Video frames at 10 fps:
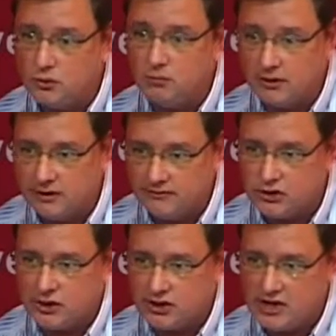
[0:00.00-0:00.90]
build
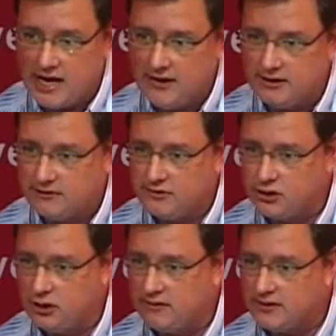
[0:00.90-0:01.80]
infrastructure and deliver
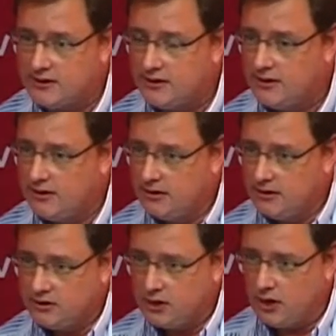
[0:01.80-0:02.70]
service.
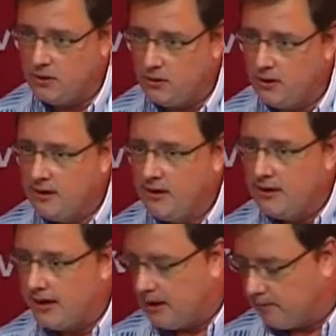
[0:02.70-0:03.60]
So
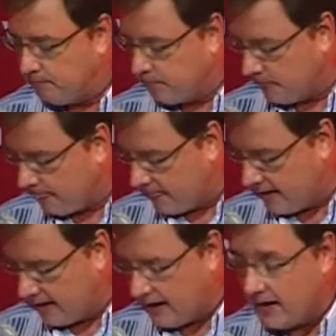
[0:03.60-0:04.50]
I
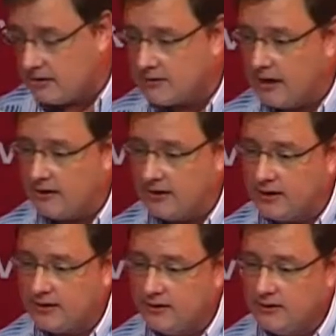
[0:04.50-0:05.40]

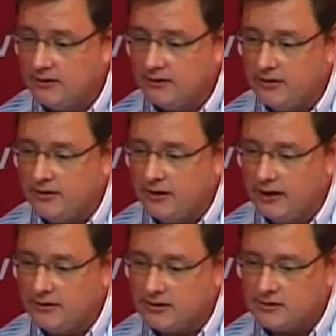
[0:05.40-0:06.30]
think
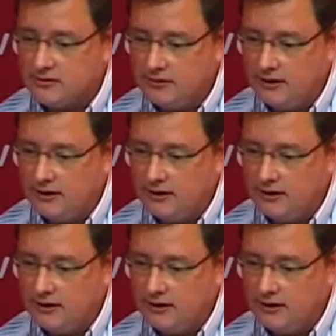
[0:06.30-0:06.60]
it's